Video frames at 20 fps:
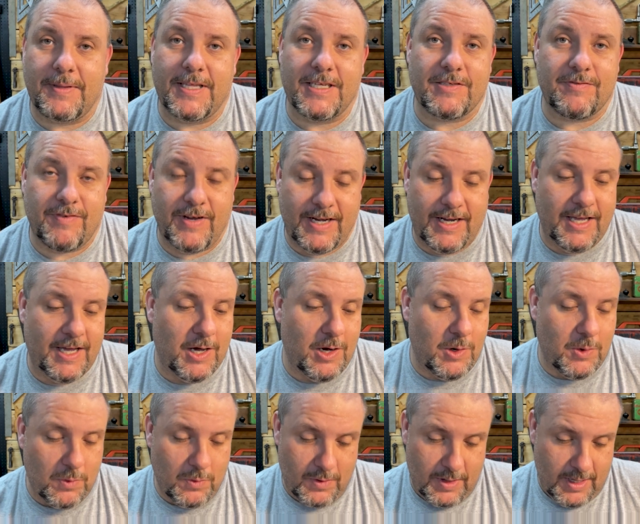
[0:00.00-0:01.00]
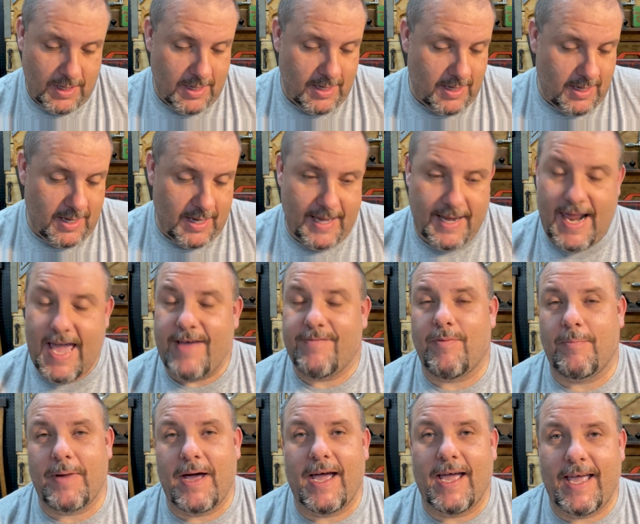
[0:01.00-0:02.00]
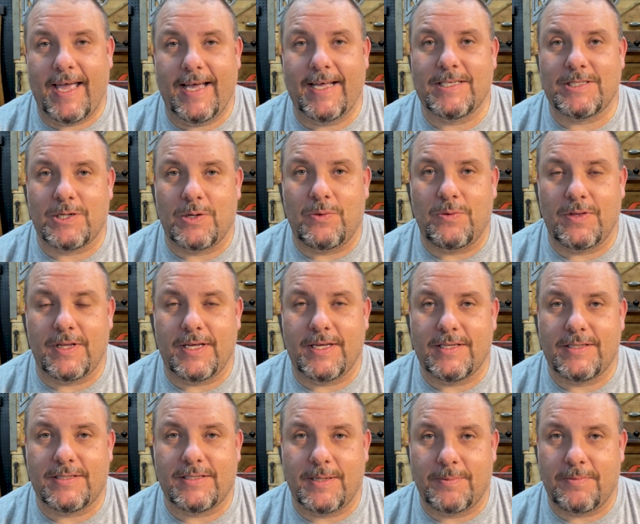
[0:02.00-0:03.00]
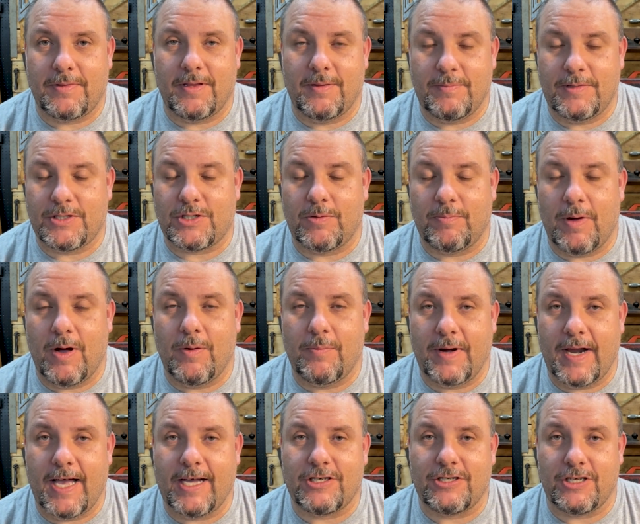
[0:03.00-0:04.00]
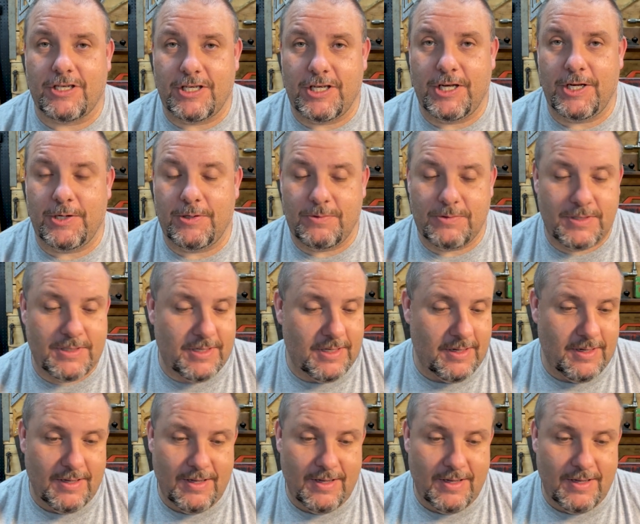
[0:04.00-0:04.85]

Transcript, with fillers: And this video and having my hands on this, something that Mister Bowman actually used,